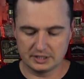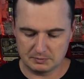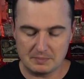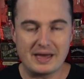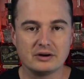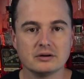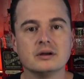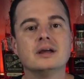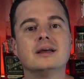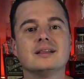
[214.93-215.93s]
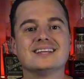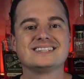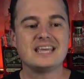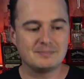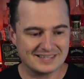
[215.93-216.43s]
be better. Let's
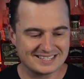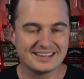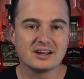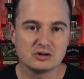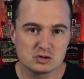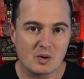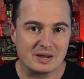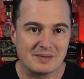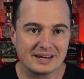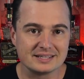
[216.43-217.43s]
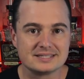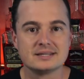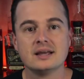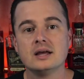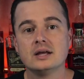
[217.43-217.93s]
keep this thing under 20 minutes.
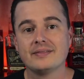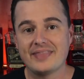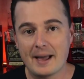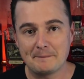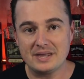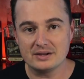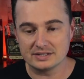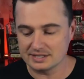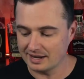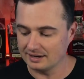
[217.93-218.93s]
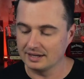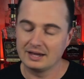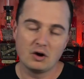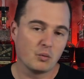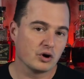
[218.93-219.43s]
That being said,
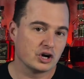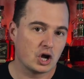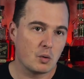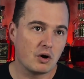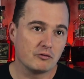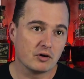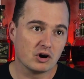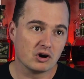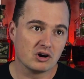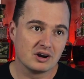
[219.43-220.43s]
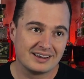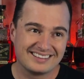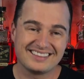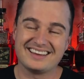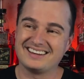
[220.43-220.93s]
we're going to go over
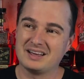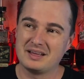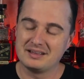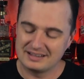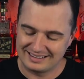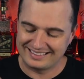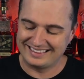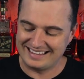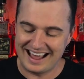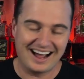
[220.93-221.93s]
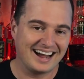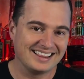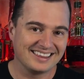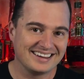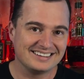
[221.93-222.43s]
like the
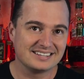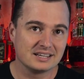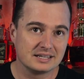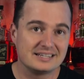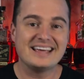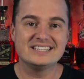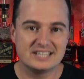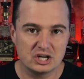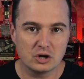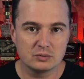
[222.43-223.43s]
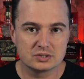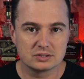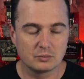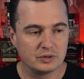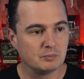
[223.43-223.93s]
highlight tasting
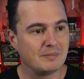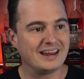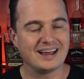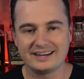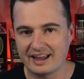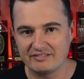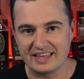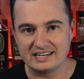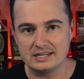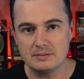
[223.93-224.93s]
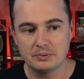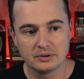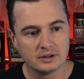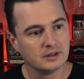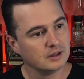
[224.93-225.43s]
notes. We may not dive that deep.
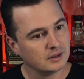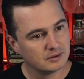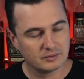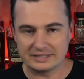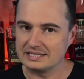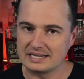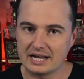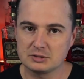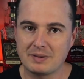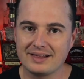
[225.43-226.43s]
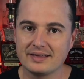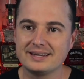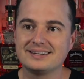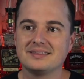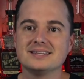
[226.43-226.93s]
This is not a
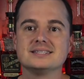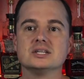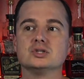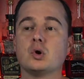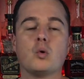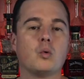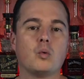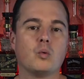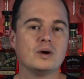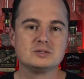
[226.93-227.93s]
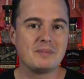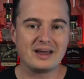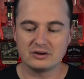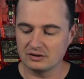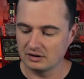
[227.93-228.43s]
spotlight. This is what's
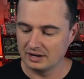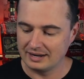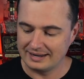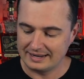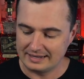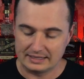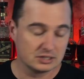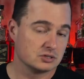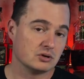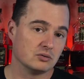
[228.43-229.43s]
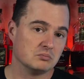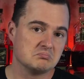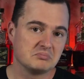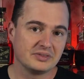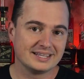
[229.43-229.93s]
better. So
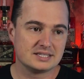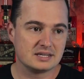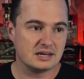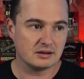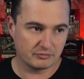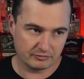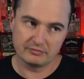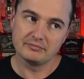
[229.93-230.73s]
let's see if